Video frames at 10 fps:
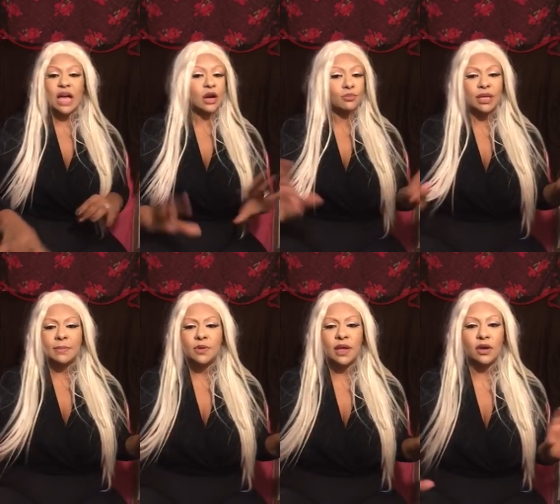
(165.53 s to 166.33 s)
I don't
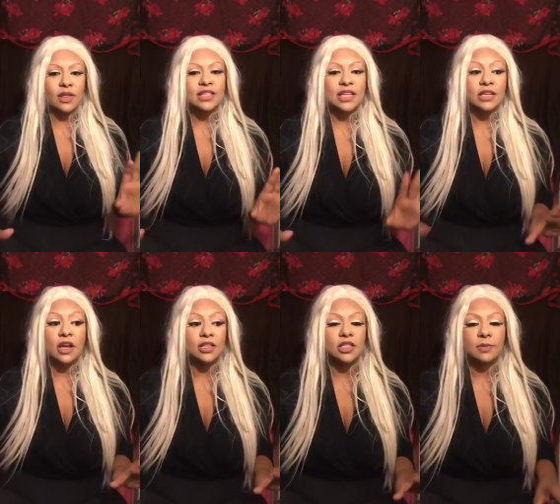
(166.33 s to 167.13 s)
blame you there. That's like
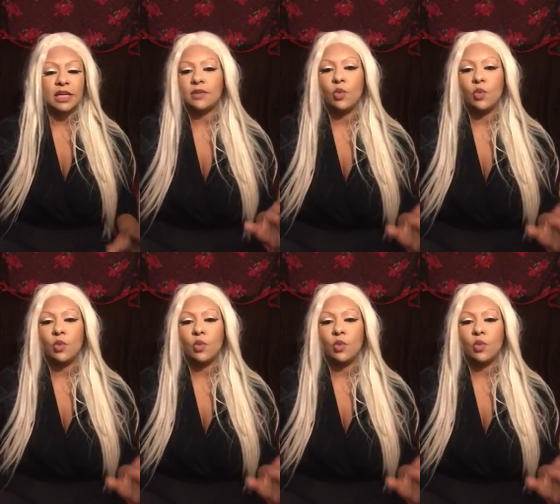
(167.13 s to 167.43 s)
nuts to me.